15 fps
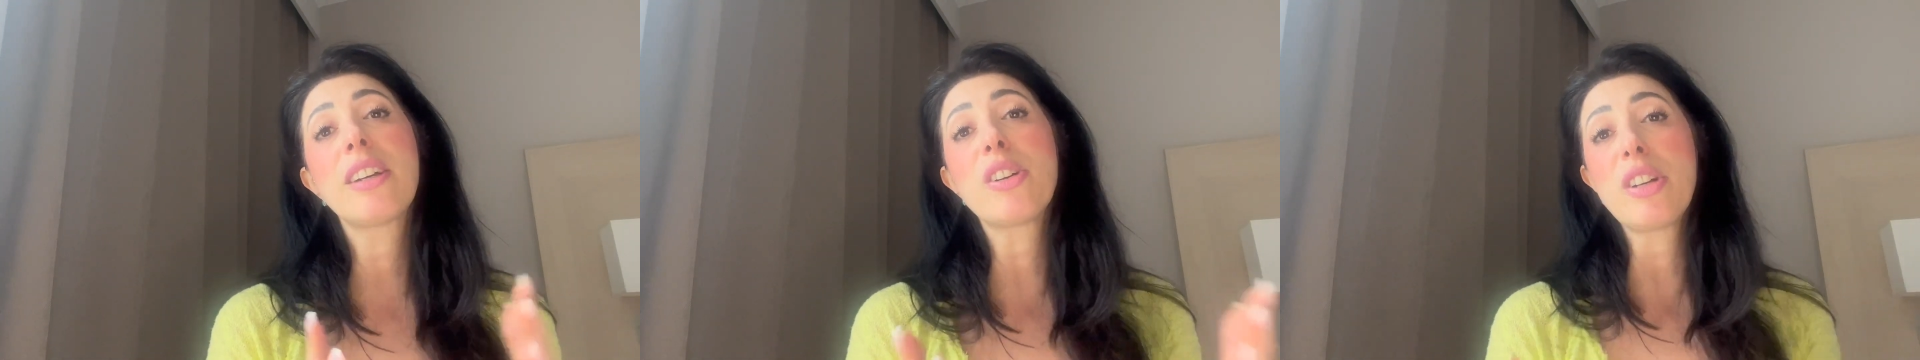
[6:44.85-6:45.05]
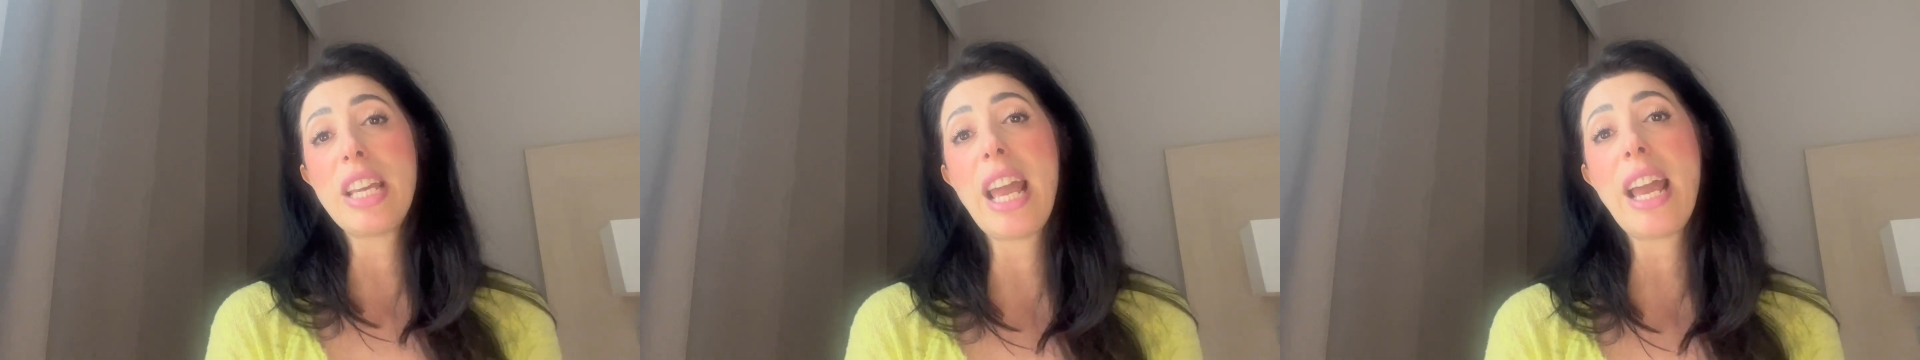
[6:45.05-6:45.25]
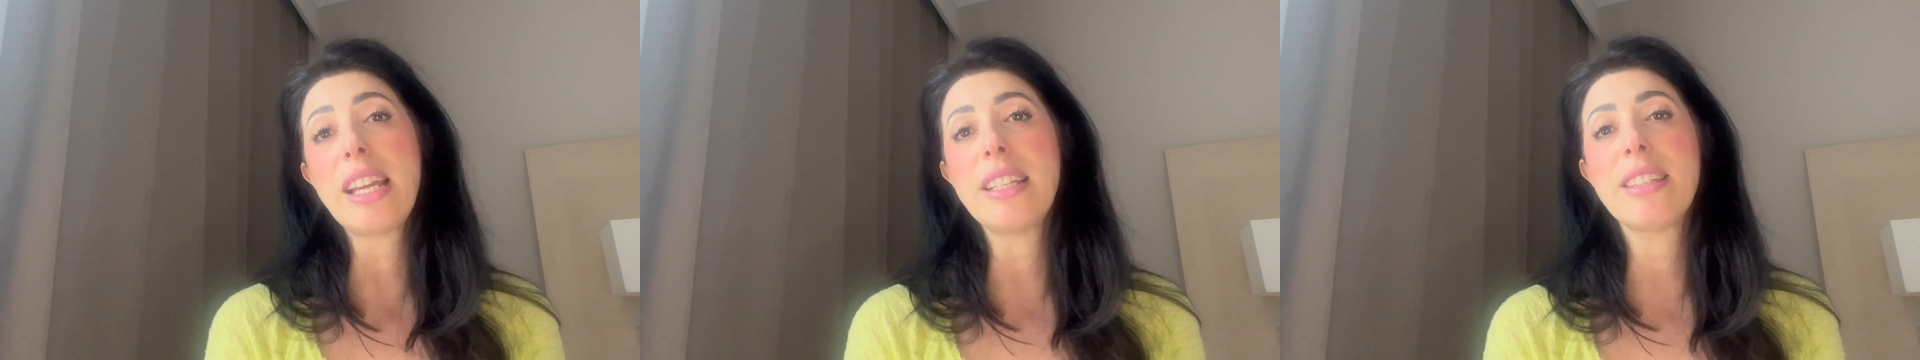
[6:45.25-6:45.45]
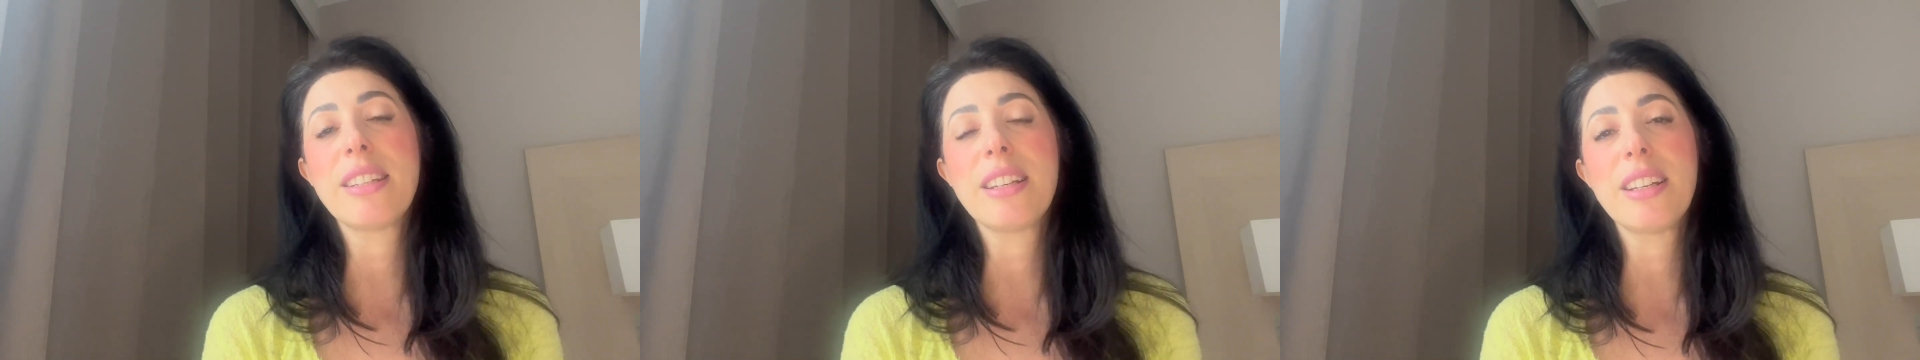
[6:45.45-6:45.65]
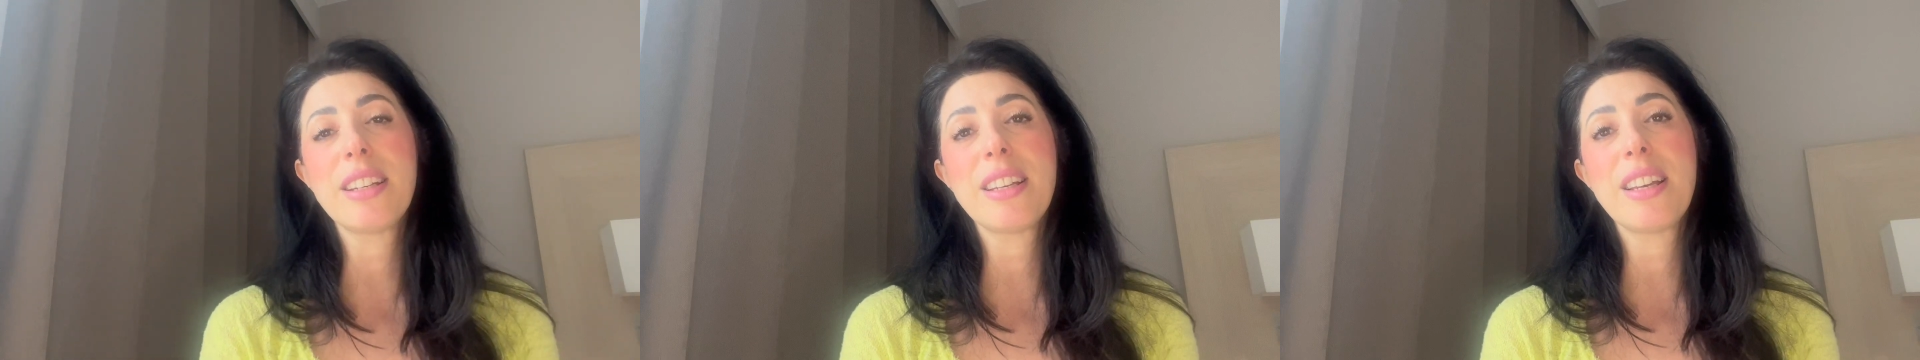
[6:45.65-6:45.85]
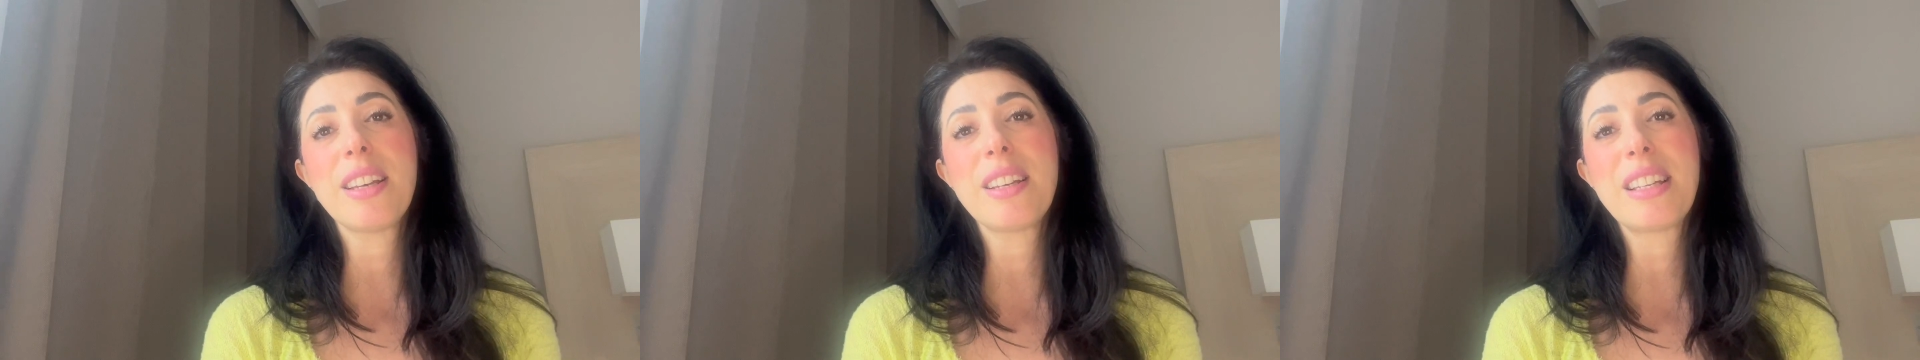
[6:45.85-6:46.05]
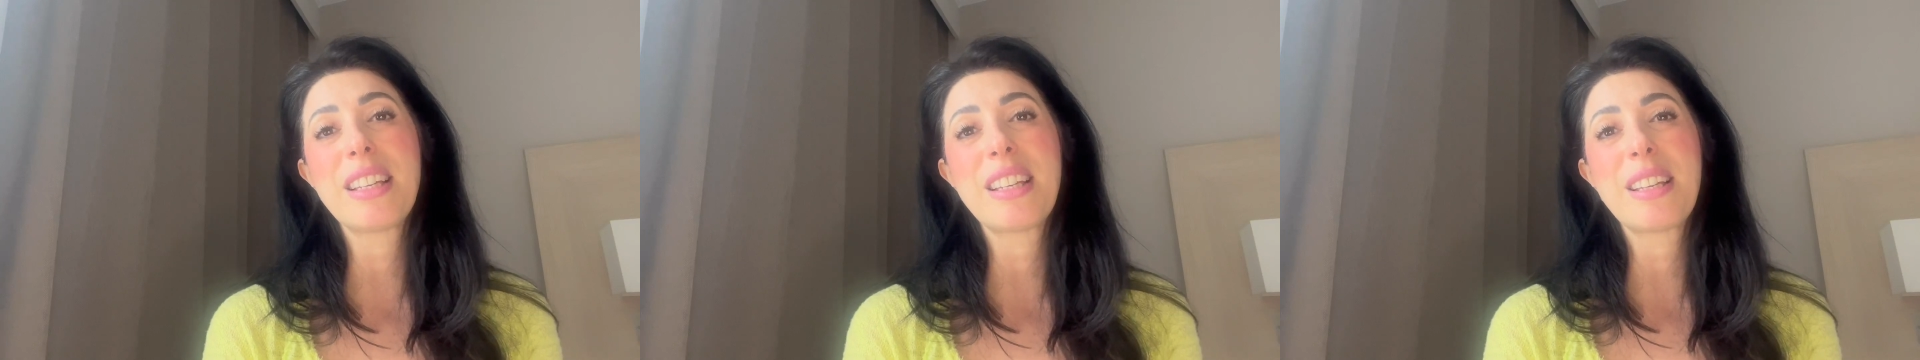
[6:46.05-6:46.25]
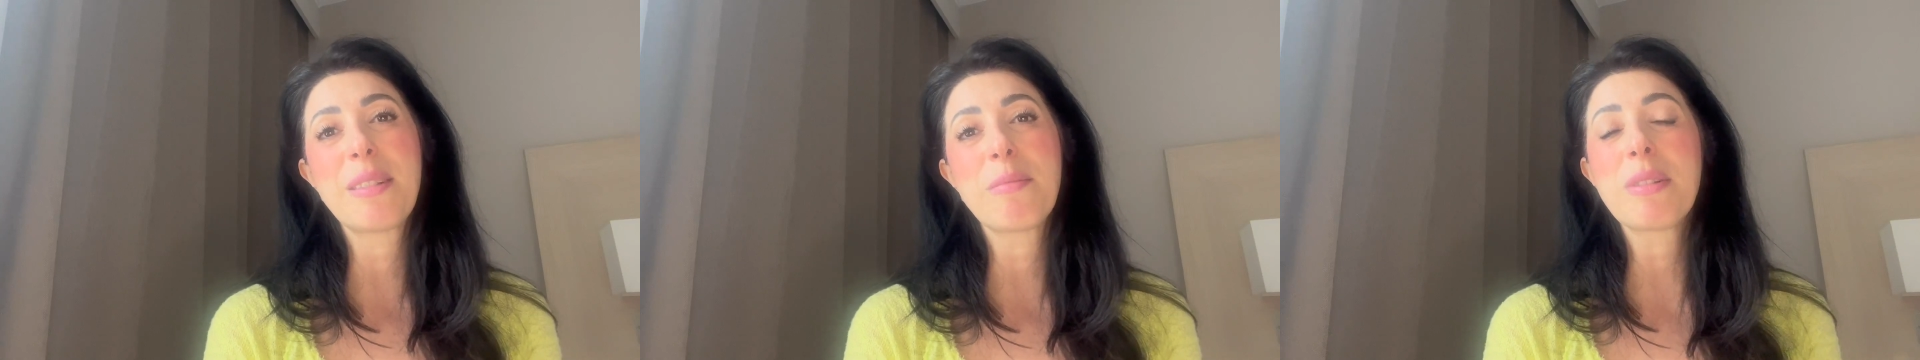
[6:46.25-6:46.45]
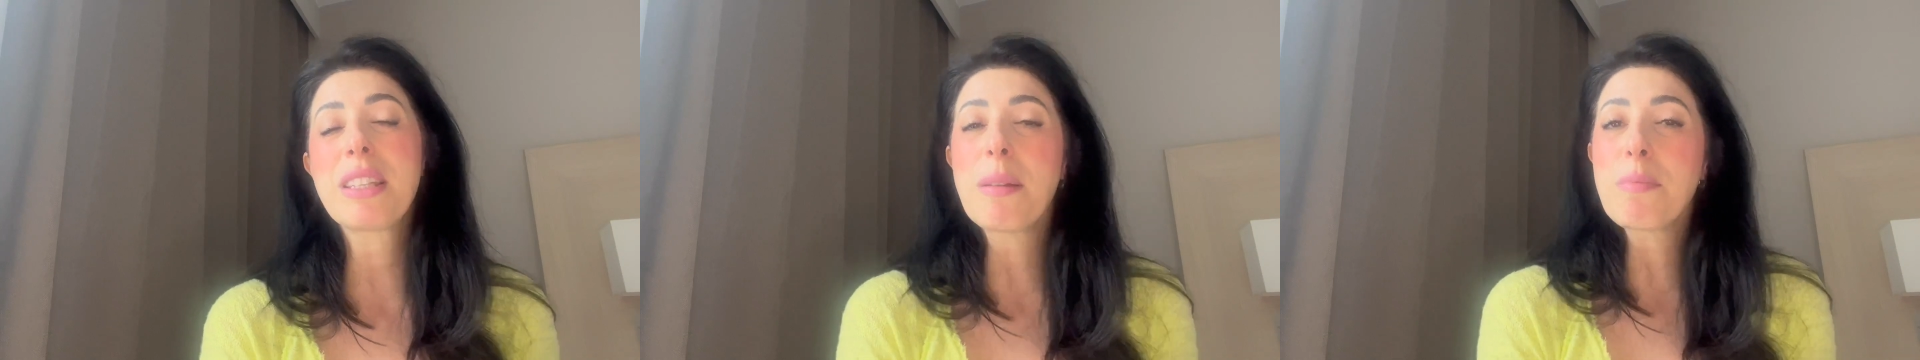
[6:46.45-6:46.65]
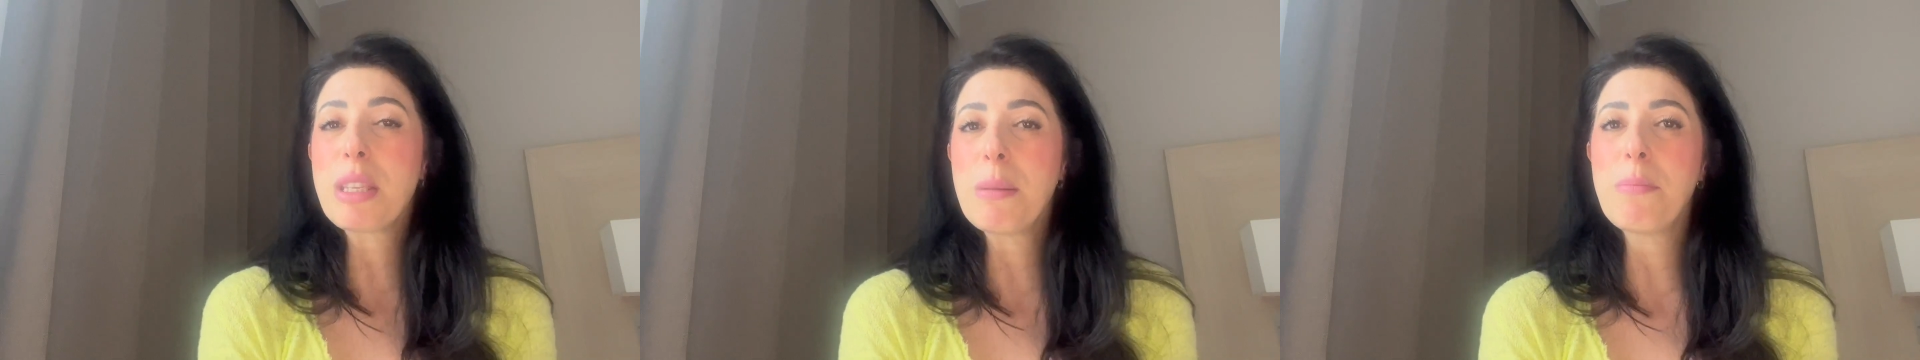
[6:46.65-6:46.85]
create
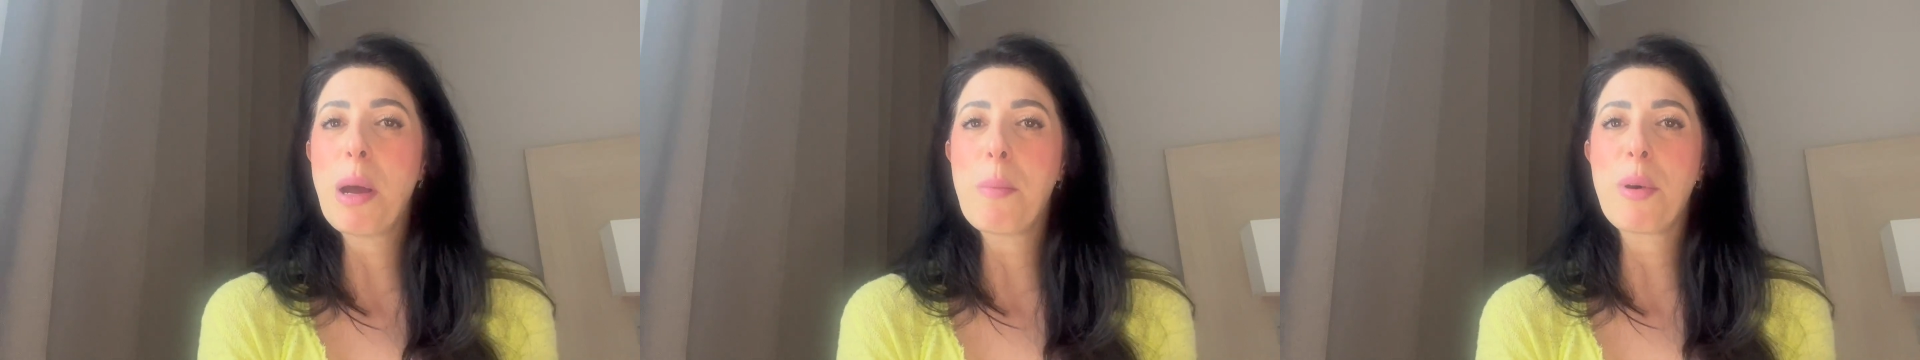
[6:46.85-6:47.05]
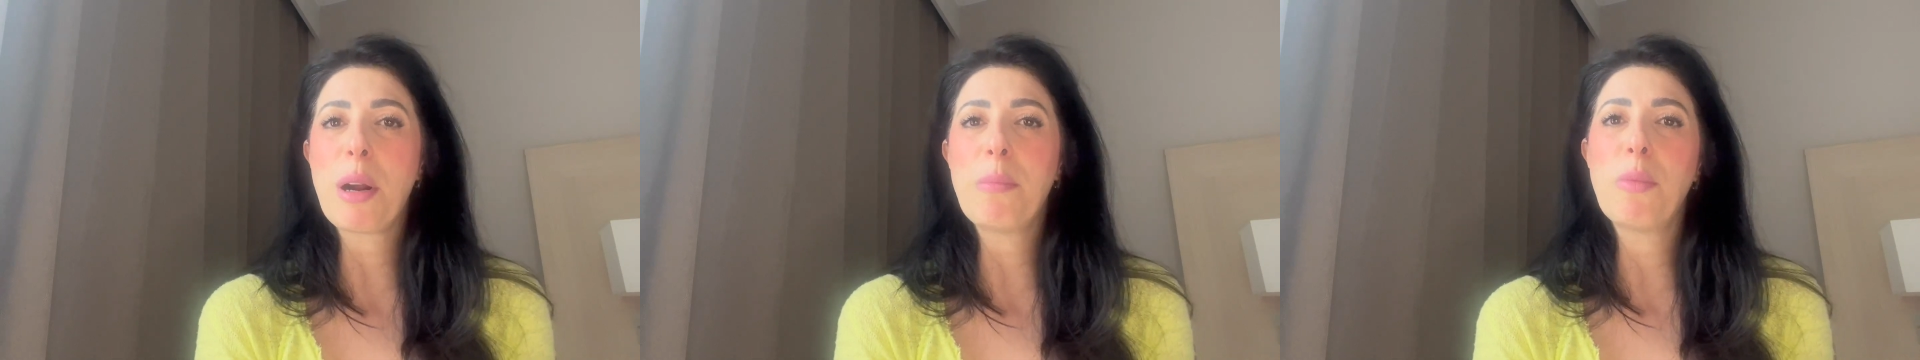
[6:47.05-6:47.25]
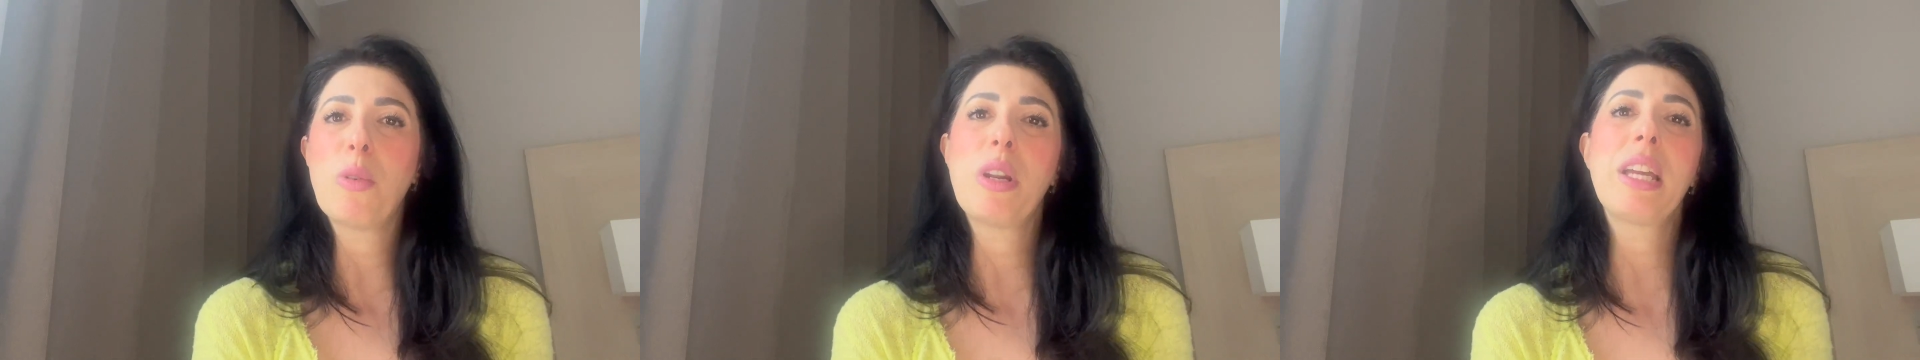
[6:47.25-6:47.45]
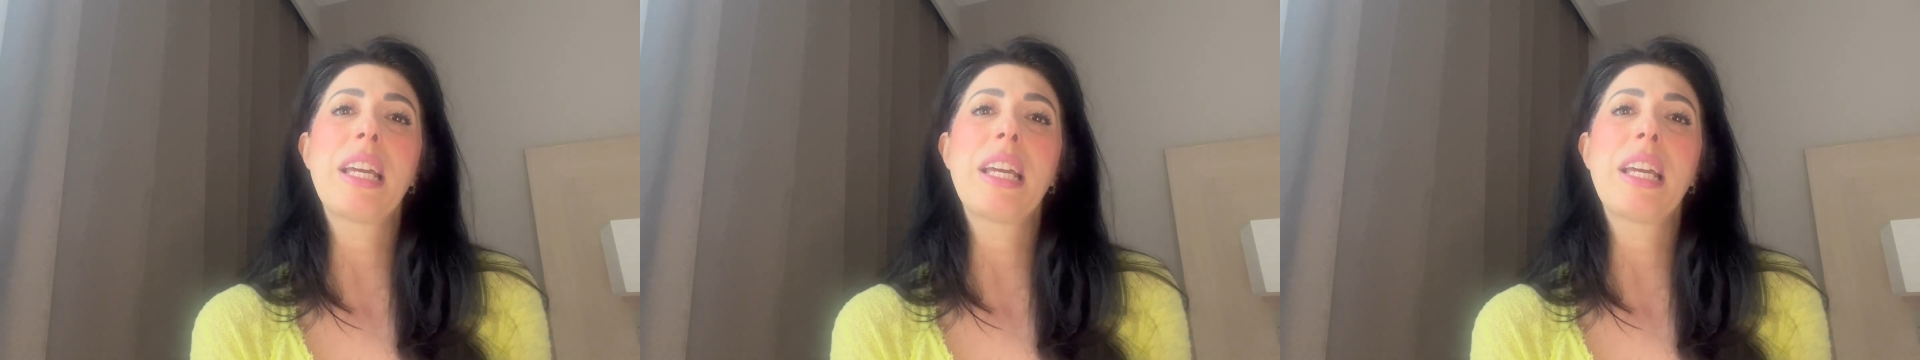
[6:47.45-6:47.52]
something memorable.